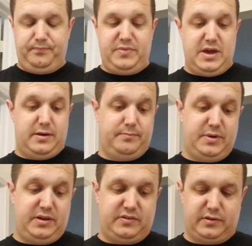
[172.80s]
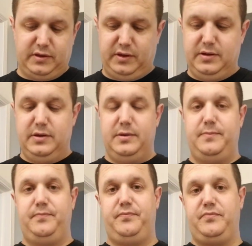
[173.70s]
yeah, basically
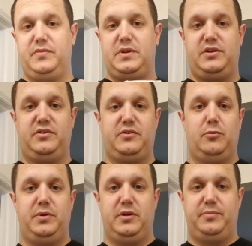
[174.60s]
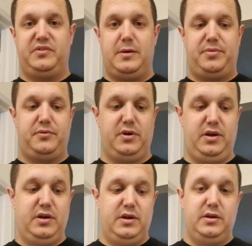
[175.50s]
I just opened up step
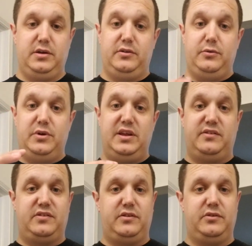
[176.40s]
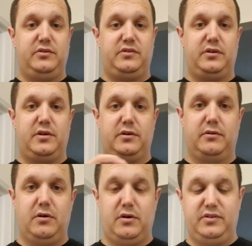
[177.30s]
3. You do need scissors to cut
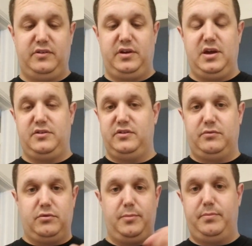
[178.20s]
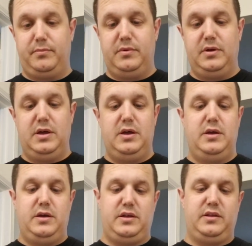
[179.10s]
across. You can't just rip.
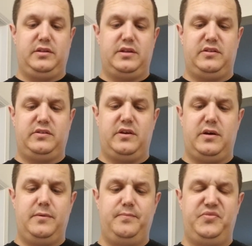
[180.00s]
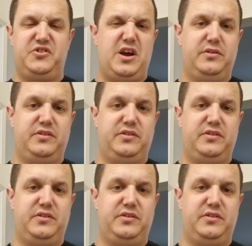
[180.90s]
I think that's a child